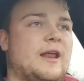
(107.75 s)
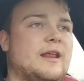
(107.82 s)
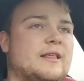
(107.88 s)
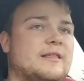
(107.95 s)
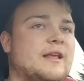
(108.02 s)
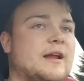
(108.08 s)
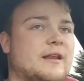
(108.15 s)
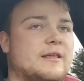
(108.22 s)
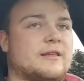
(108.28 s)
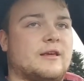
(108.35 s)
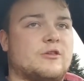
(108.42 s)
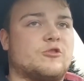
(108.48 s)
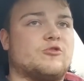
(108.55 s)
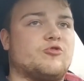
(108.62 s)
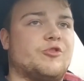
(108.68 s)
It's not as
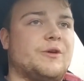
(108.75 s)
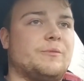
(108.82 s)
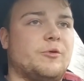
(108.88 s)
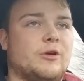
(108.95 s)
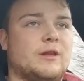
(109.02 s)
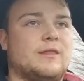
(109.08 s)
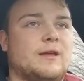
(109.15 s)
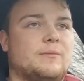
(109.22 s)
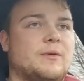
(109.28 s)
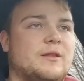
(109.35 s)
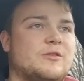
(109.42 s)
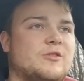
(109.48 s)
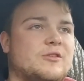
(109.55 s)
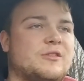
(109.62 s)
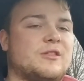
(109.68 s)
extreme or anything, but
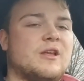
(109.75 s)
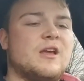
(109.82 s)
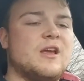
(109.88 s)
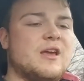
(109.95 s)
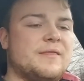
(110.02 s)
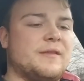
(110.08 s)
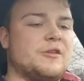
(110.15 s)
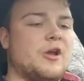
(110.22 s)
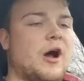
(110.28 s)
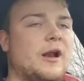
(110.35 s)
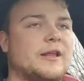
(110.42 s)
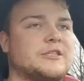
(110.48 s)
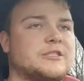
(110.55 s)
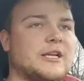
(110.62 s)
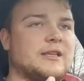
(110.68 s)
it's just the
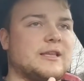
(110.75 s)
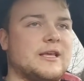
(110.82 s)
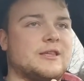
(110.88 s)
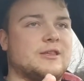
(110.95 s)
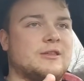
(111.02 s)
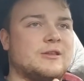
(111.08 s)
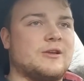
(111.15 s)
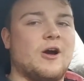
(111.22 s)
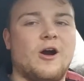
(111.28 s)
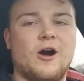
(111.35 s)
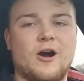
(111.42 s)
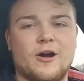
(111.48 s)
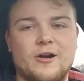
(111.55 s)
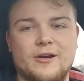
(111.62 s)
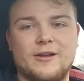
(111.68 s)
knowledge that this
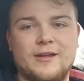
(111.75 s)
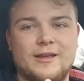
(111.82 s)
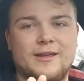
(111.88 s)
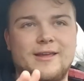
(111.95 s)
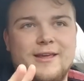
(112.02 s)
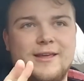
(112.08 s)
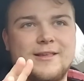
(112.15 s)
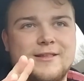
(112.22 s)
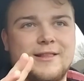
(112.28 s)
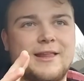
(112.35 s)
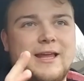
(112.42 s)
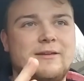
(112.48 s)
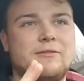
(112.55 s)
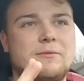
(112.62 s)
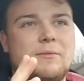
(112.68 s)
car is
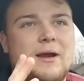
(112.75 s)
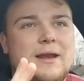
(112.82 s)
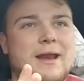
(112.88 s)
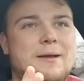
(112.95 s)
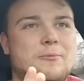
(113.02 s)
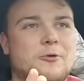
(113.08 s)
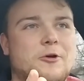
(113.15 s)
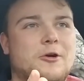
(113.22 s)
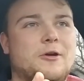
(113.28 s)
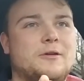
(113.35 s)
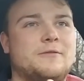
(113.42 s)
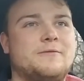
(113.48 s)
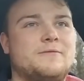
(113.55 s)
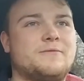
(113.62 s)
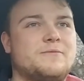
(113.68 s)
leaving my neighborhood
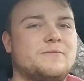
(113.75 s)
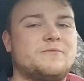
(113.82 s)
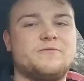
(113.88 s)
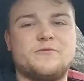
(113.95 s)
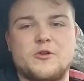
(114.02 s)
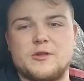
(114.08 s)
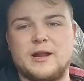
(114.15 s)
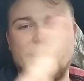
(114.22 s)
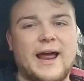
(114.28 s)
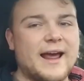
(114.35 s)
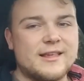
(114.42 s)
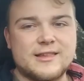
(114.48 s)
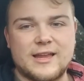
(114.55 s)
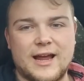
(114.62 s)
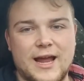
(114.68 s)
for the
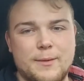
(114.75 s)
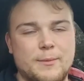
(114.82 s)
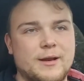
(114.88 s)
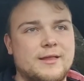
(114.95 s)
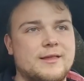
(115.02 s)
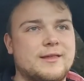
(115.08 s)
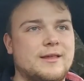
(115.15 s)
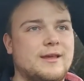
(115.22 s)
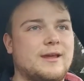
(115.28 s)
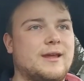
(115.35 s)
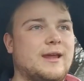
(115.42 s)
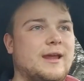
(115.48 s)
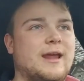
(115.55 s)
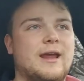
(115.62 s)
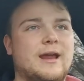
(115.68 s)
last time
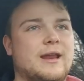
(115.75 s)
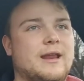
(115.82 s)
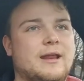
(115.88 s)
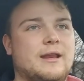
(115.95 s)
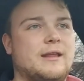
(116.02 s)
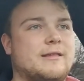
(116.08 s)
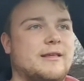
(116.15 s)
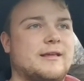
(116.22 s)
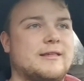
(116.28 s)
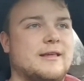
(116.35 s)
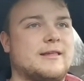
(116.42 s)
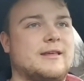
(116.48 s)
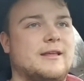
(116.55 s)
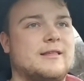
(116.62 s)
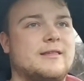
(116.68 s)
in its
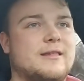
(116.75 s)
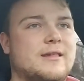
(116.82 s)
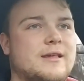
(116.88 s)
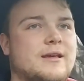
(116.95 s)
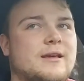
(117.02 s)
existence.